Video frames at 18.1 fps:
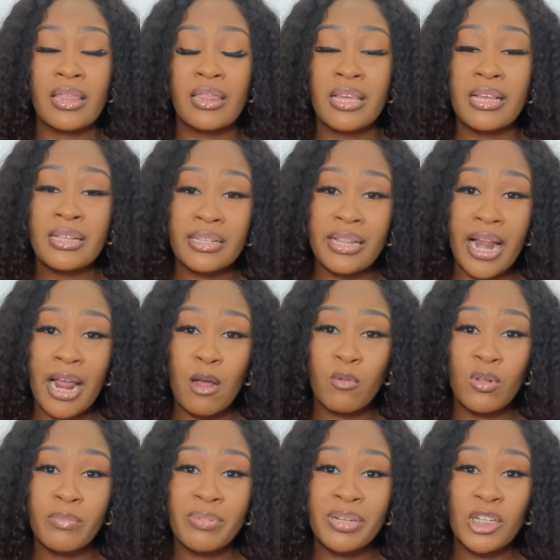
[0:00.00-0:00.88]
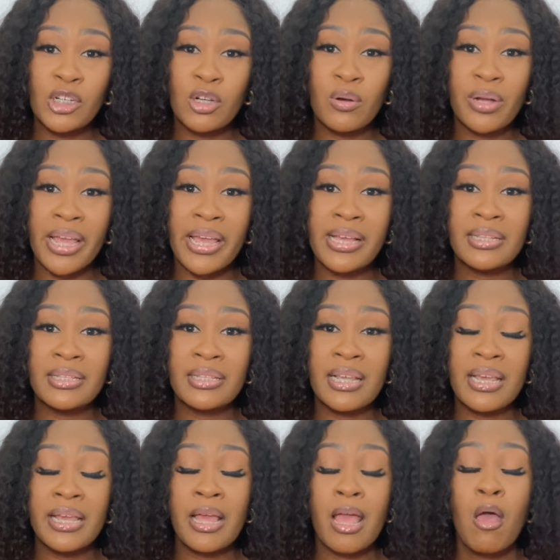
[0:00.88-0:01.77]
things that I will be
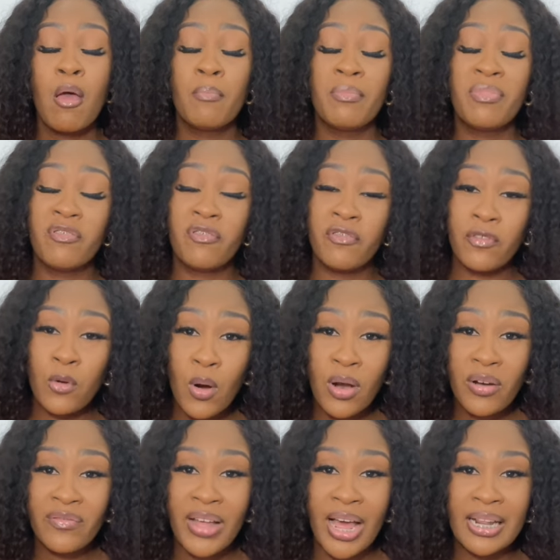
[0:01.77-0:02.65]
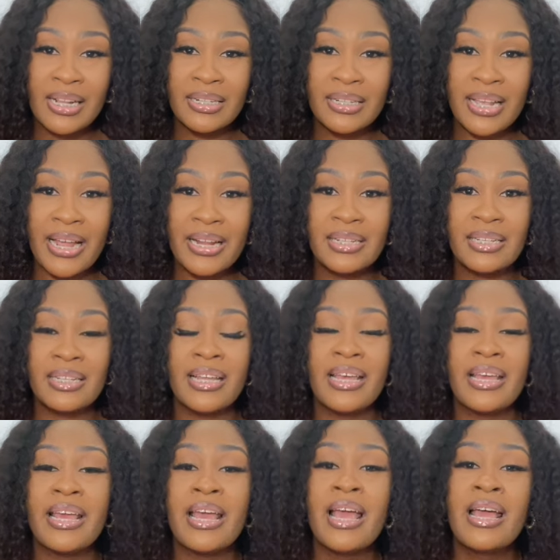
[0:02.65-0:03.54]
showcasing before Valentine's
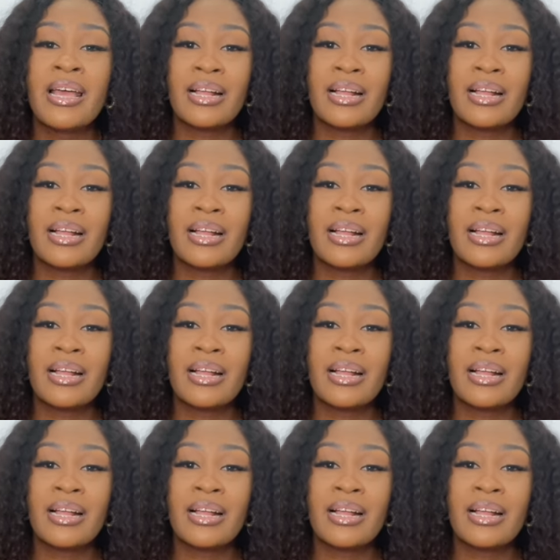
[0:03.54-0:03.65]
Day,